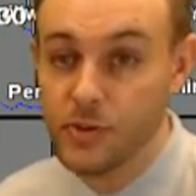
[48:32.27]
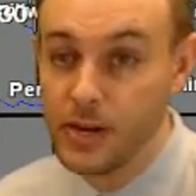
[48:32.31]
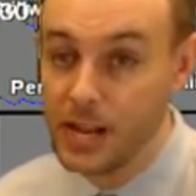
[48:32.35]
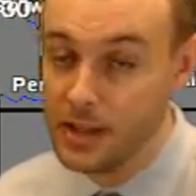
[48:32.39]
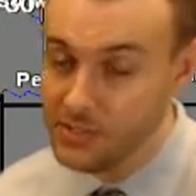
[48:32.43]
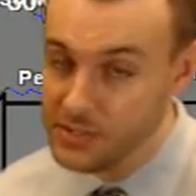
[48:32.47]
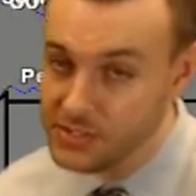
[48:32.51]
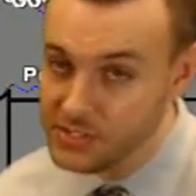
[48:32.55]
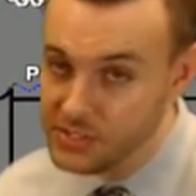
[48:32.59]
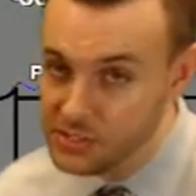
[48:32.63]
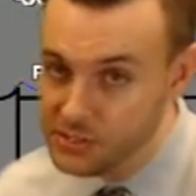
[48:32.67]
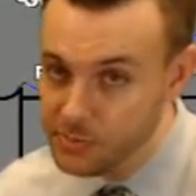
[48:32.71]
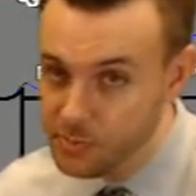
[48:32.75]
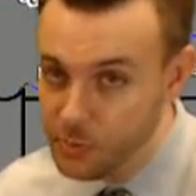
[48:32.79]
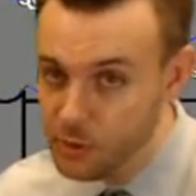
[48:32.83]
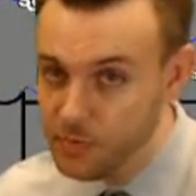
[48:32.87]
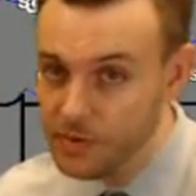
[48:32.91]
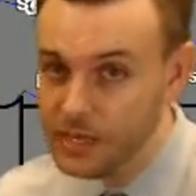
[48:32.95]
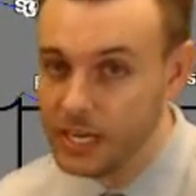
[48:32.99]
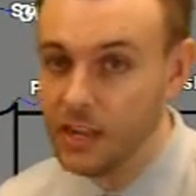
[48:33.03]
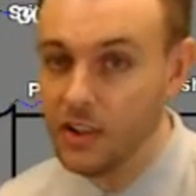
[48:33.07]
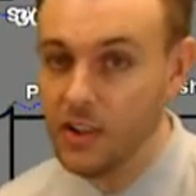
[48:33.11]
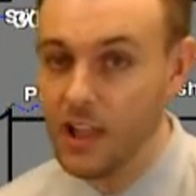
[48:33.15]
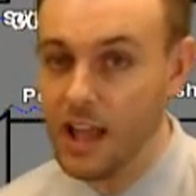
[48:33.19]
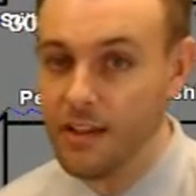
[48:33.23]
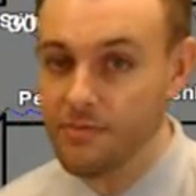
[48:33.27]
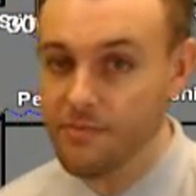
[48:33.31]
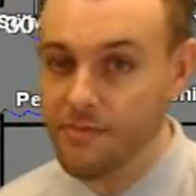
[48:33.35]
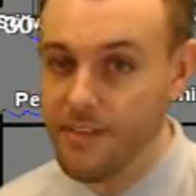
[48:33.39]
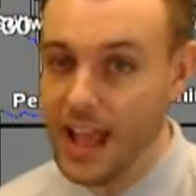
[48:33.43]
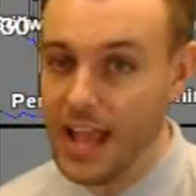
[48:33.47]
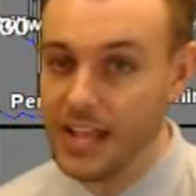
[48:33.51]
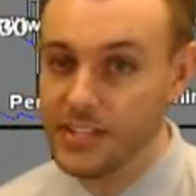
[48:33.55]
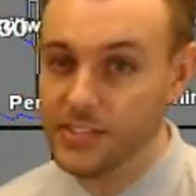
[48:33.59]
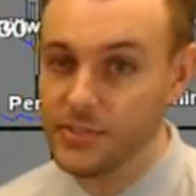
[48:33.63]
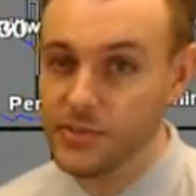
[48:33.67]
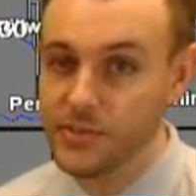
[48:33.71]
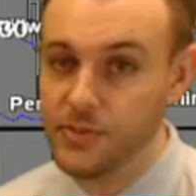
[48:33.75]
Now, this is moving a lot
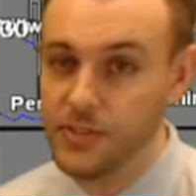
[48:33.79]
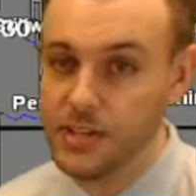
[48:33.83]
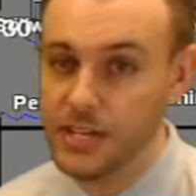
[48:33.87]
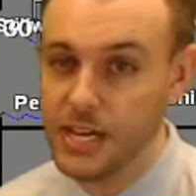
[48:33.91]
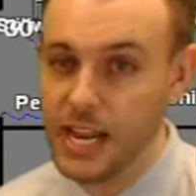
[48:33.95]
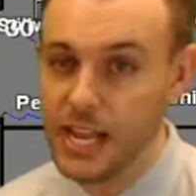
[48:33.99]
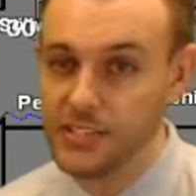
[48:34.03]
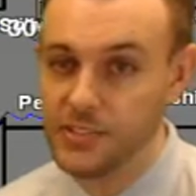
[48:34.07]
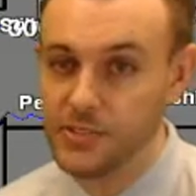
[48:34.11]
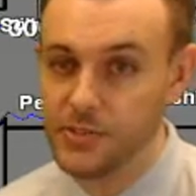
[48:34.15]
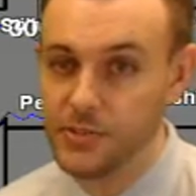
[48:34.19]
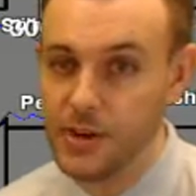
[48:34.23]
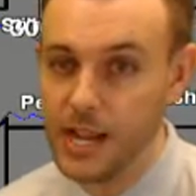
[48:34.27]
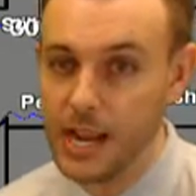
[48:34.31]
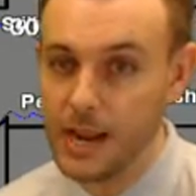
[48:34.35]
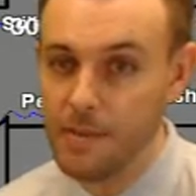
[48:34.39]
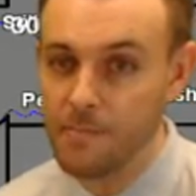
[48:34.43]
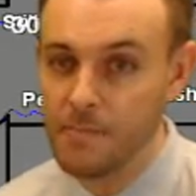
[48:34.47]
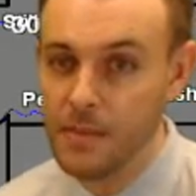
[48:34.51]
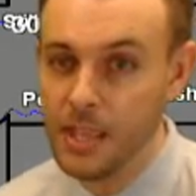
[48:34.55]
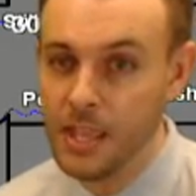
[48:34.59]
faster than yesterday.